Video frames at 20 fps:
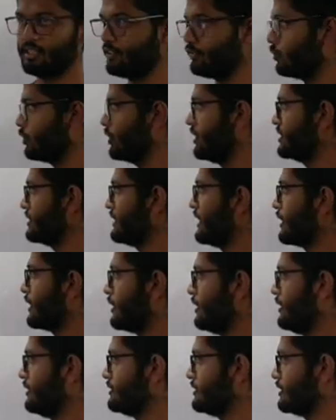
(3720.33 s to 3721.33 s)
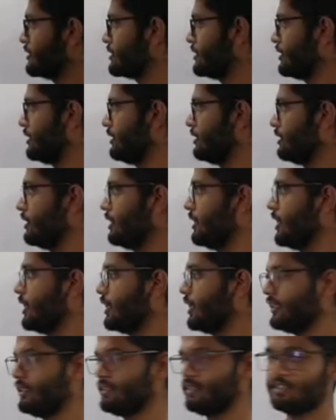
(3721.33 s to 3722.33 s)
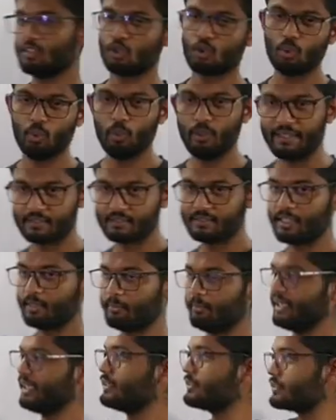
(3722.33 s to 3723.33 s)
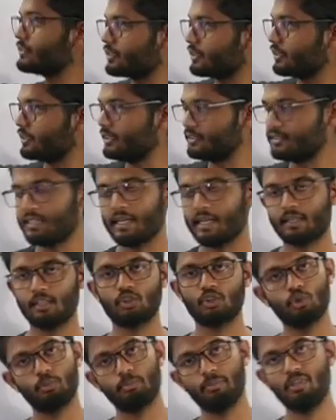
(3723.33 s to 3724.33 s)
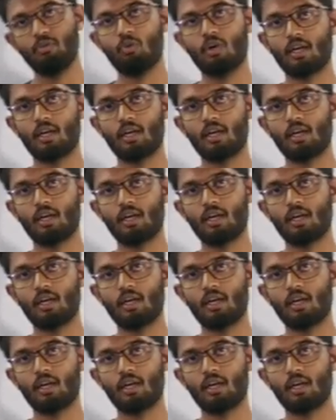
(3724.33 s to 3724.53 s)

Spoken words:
Therefore, this angle is 60. This is 2x. That means this angle should be